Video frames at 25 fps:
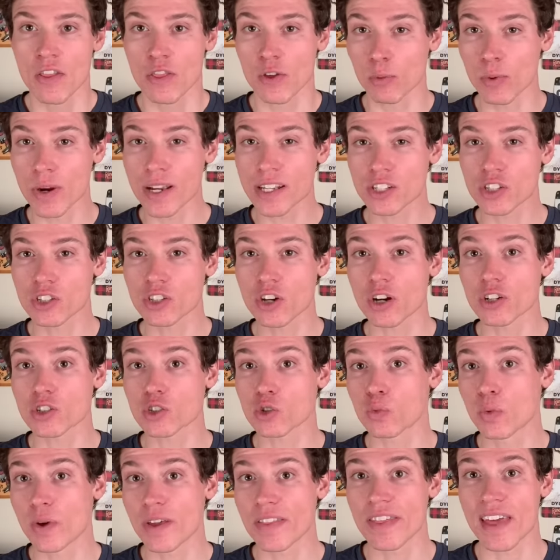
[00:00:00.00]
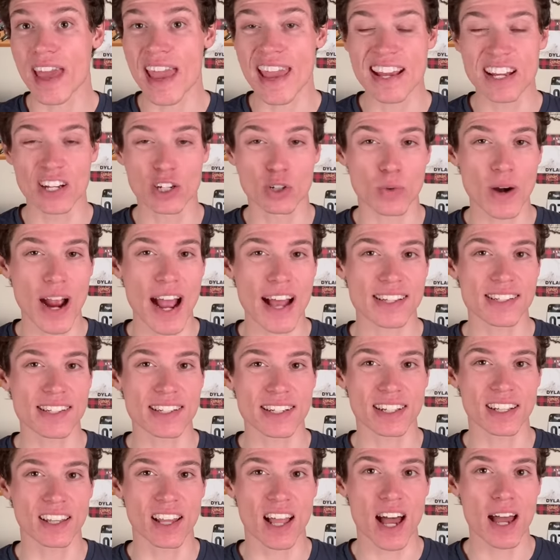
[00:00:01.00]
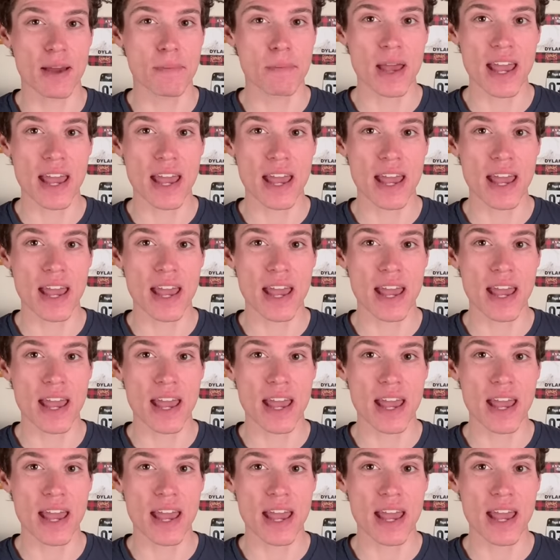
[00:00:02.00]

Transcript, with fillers: The race starts with a grassy climb,